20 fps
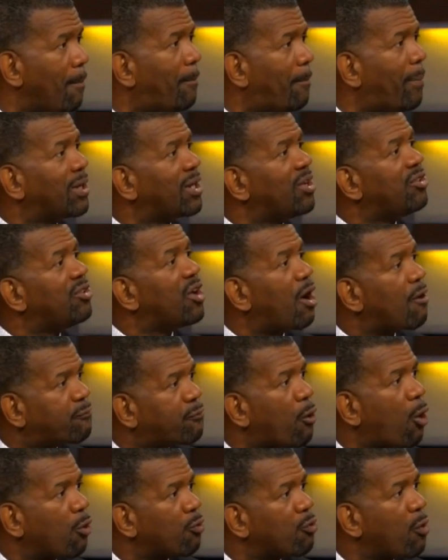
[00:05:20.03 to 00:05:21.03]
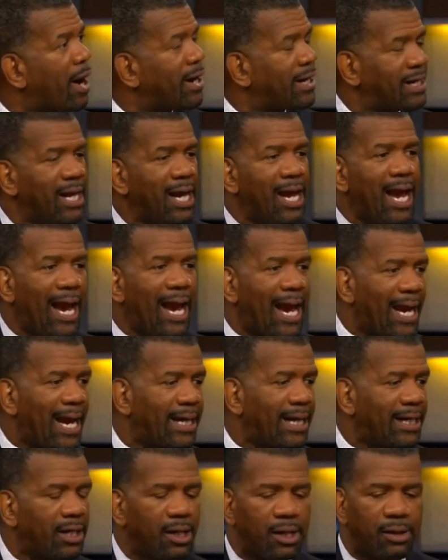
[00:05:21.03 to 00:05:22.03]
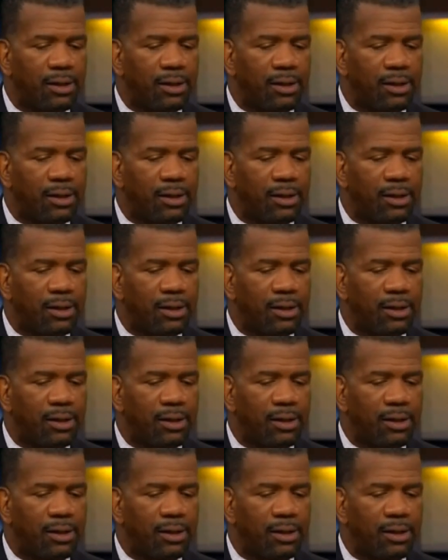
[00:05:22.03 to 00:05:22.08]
But enough already. Hey,